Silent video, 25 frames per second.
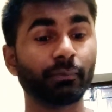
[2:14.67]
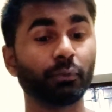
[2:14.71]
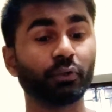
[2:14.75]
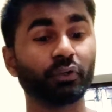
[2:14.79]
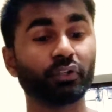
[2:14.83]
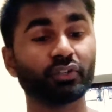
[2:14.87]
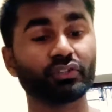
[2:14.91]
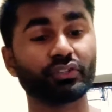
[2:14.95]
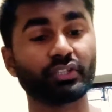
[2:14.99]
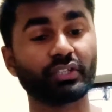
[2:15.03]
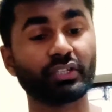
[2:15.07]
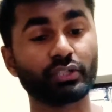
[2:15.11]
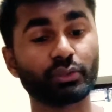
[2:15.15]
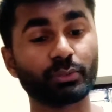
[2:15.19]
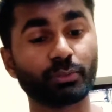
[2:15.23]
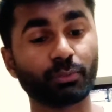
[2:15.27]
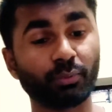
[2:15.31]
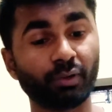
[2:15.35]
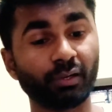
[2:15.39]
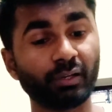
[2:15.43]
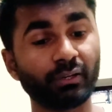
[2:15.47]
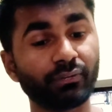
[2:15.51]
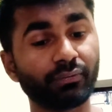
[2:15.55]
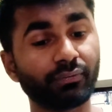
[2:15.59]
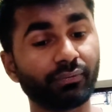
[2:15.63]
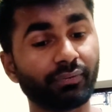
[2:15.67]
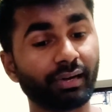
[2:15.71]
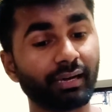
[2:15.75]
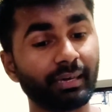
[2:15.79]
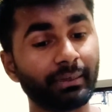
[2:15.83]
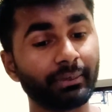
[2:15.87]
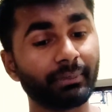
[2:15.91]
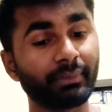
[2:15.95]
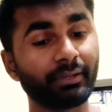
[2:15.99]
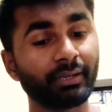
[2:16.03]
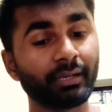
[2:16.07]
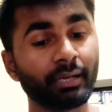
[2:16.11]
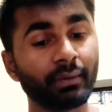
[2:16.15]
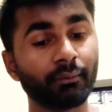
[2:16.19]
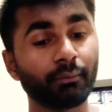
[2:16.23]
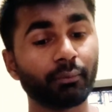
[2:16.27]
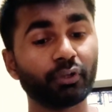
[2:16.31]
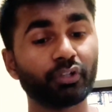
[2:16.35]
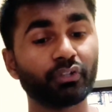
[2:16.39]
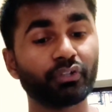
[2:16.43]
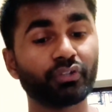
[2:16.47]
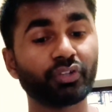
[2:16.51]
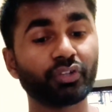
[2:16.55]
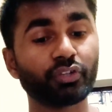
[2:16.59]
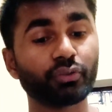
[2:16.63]

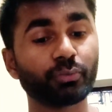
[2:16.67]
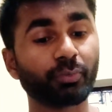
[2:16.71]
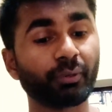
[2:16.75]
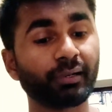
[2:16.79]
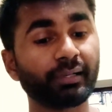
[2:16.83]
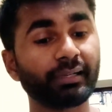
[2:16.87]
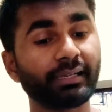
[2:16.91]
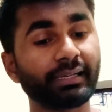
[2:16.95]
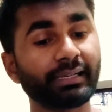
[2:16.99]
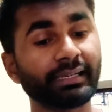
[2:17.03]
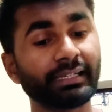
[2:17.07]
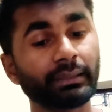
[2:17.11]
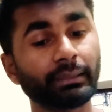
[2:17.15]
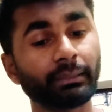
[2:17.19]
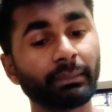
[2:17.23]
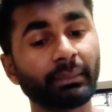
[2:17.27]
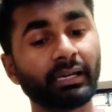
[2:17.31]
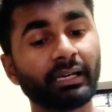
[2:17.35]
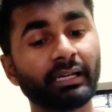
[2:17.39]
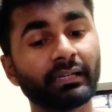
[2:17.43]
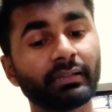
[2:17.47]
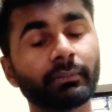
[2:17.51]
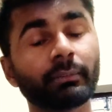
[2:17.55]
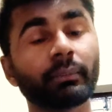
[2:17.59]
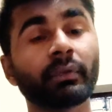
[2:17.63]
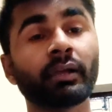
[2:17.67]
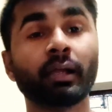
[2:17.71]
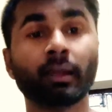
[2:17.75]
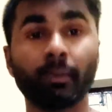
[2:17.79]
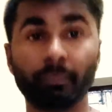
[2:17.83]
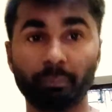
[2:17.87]
46.8 million